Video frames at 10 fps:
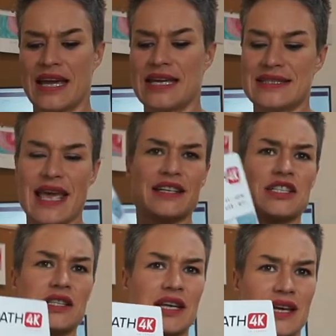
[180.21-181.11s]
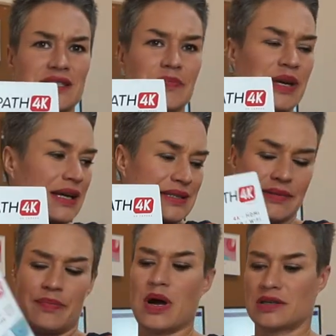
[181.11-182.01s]
It's actually as big as the
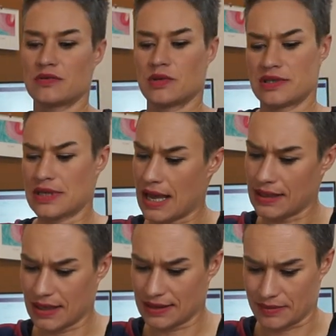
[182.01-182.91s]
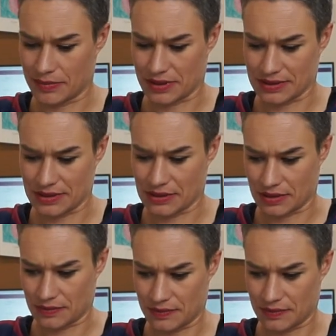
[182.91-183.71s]
box was. I like the box a lot.